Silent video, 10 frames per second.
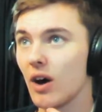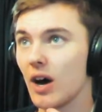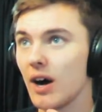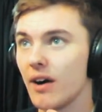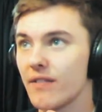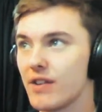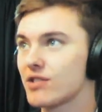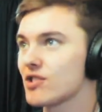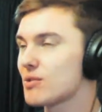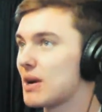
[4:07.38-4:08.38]
Uh,
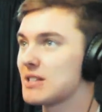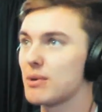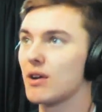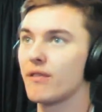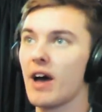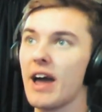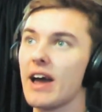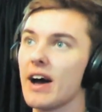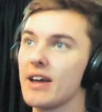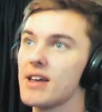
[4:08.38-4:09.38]
this just reminds me of
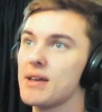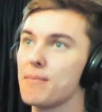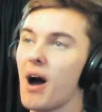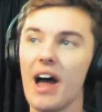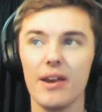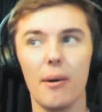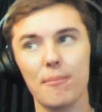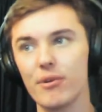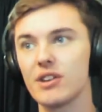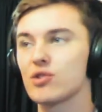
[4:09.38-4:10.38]
Hey Ah He, but I,
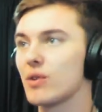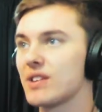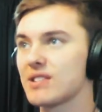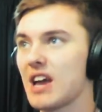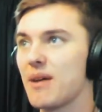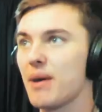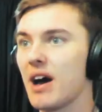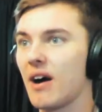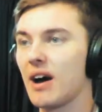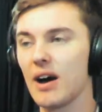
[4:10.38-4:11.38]
I'm pretty sure this came
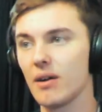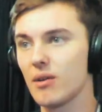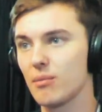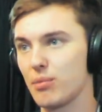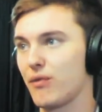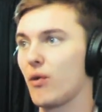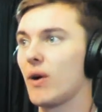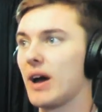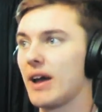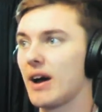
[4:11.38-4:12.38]
out
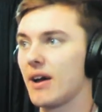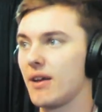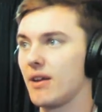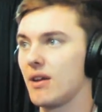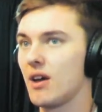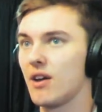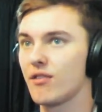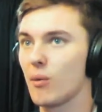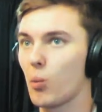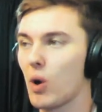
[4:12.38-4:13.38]
before Hey Ah He
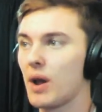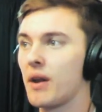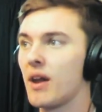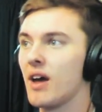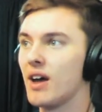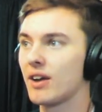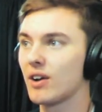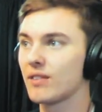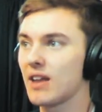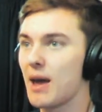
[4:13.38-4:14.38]
from one.
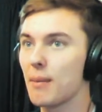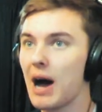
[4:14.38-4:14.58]
God damn.